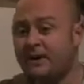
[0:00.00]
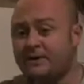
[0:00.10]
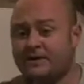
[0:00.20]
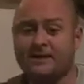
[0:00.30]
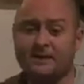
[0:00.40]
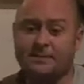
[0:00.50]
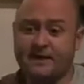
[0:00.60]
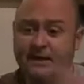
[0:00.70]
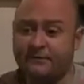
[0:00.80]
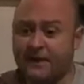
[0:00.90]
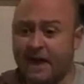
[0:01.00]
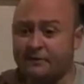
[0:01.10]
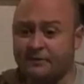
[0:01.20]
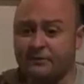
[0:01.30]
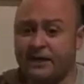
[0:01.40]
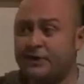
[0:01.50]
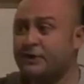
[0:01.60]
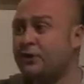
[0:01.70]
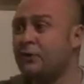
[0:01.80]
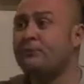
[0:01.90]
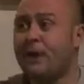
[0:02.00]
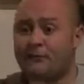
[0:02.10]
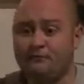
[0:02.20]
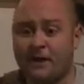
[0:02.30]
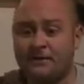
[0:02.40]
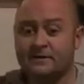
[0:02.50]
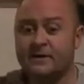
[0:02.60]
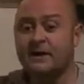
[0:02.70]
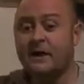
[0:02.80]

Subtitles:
60% of council tenants don't pay rent.